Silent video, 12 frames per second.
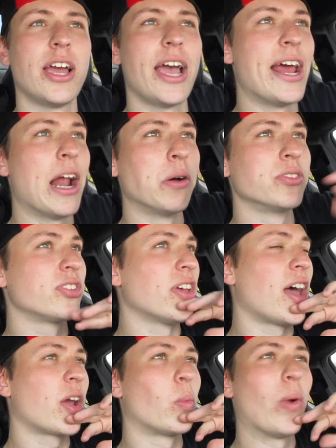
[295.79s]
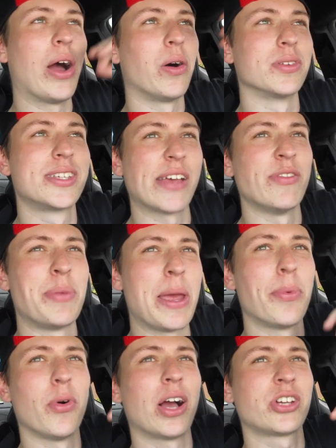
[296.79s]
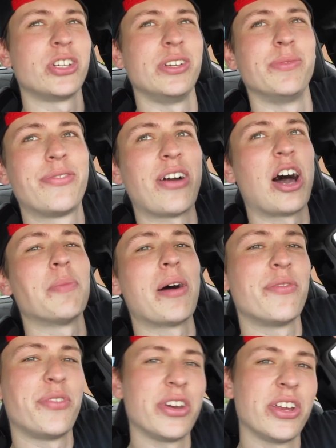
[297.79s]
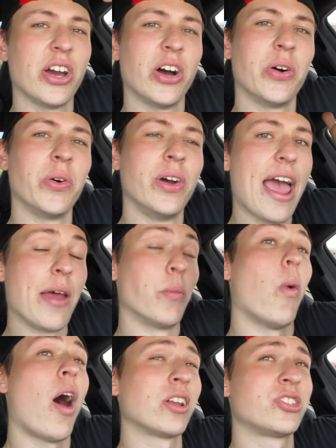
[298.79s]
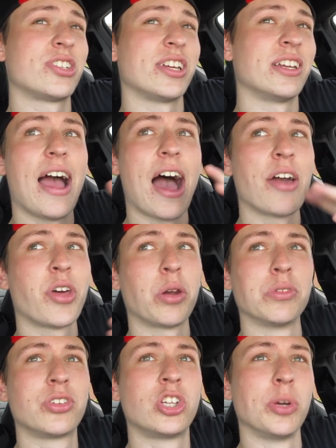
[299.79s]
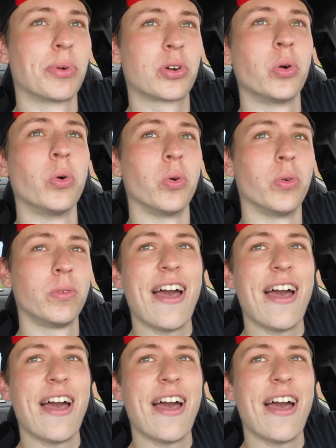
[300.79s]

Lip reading: and I was like, wow, 7 people actually found my video and watched it. I thought it was super cool.